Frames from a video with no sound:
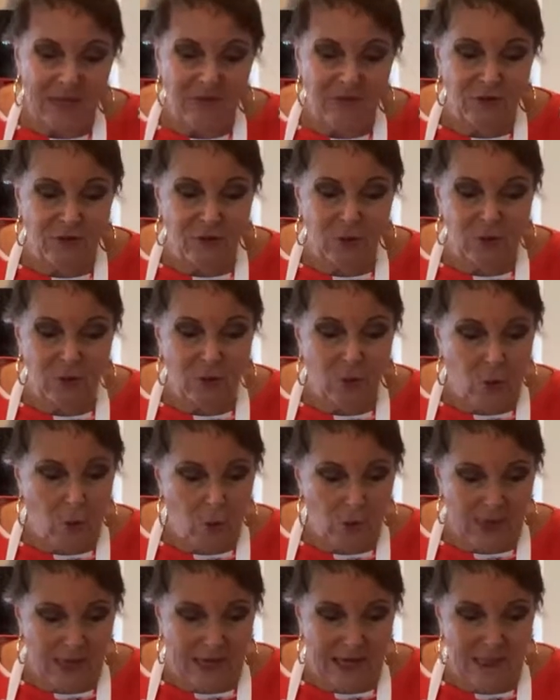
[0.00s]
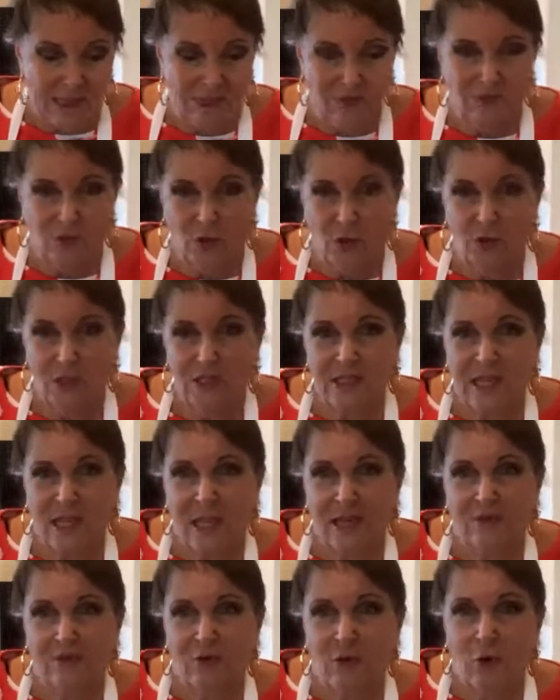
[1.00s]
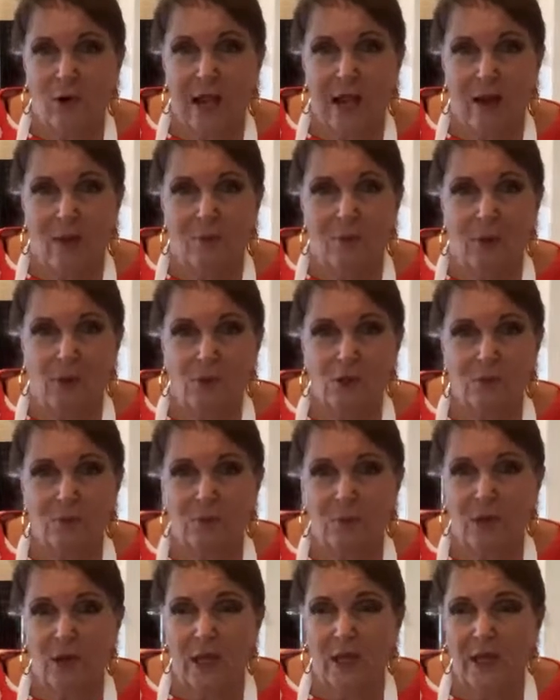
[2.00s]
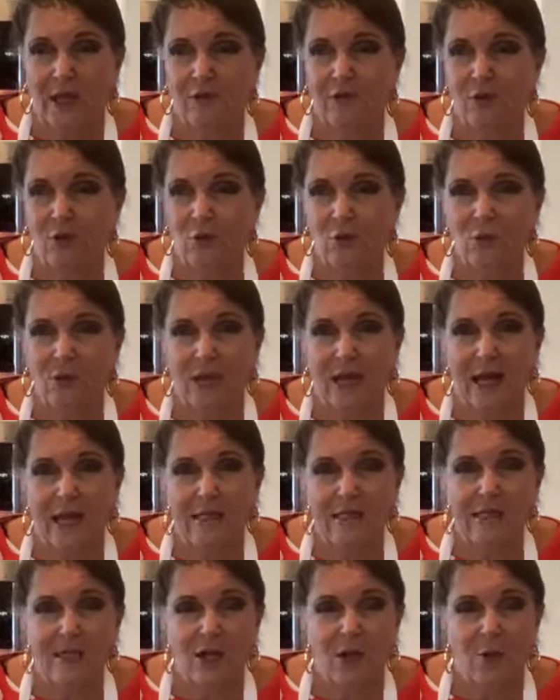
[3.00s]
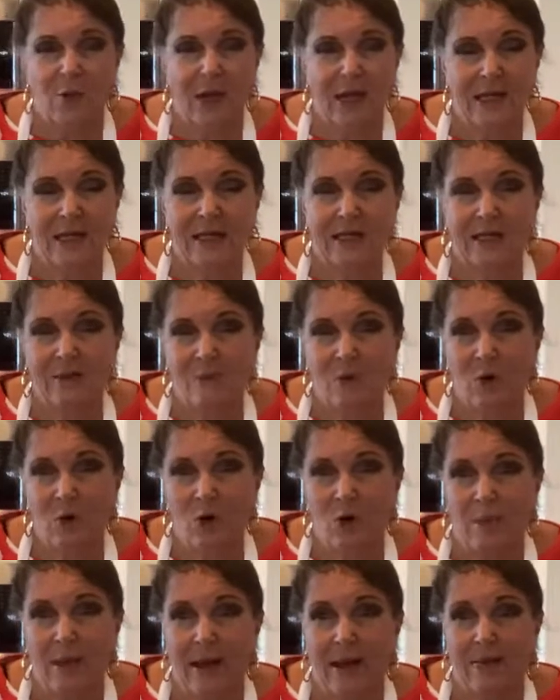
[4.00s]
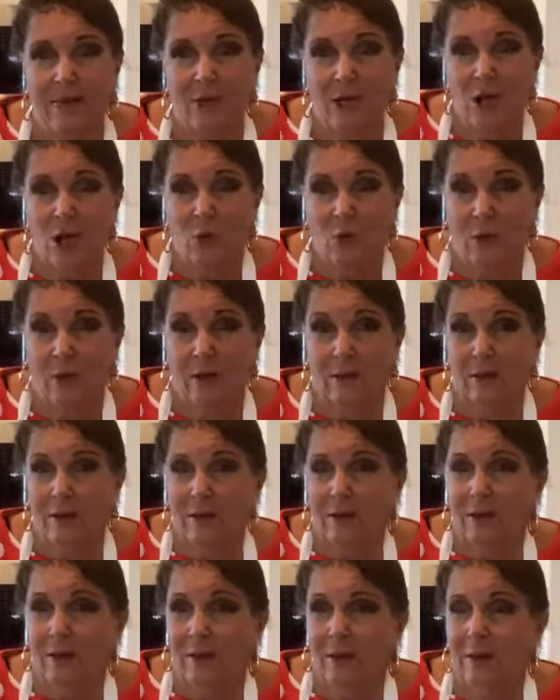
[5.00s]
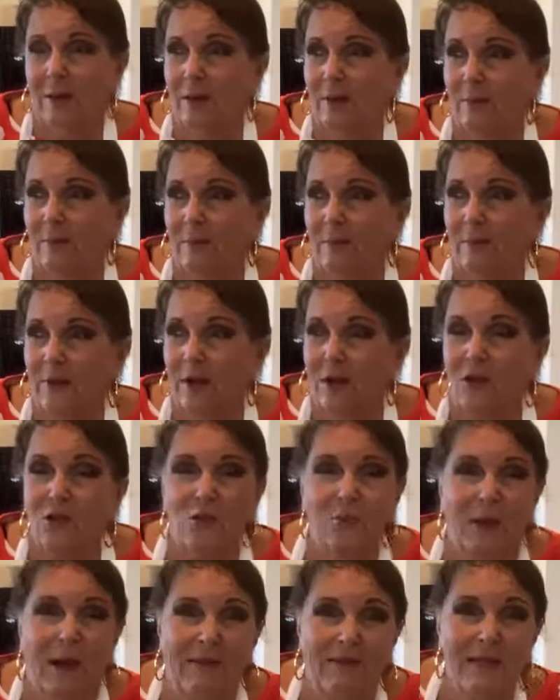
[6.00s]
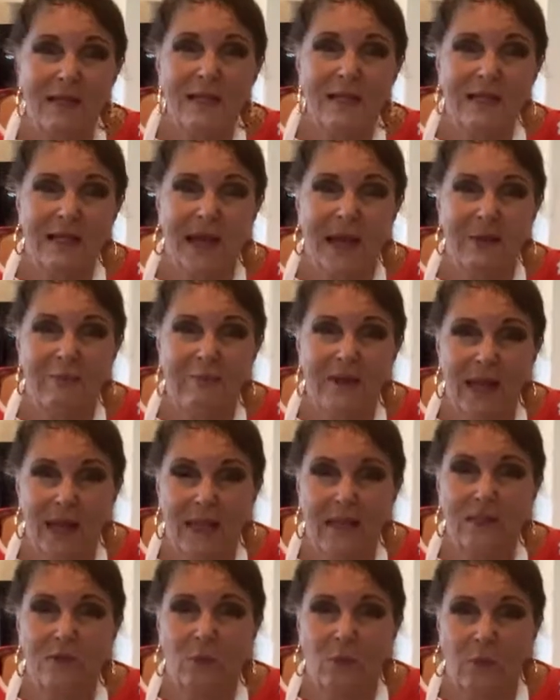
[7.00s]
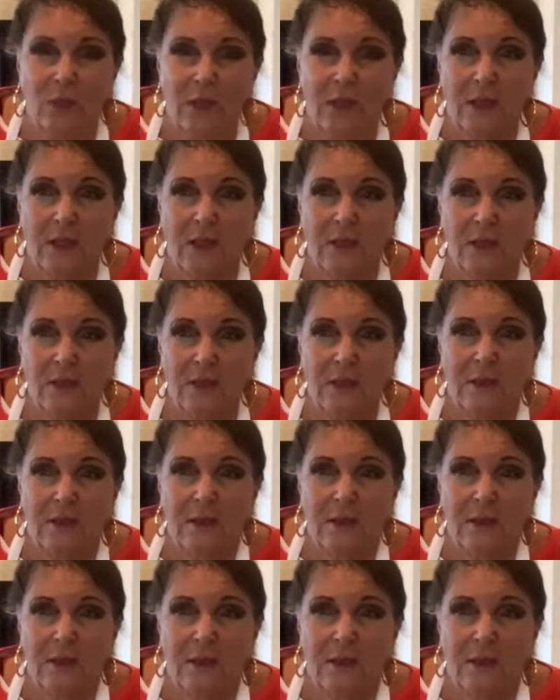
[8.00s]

If you would like to volunteer for our bottom brick, if you would like to know anything more about, well, gosh, by this time next week,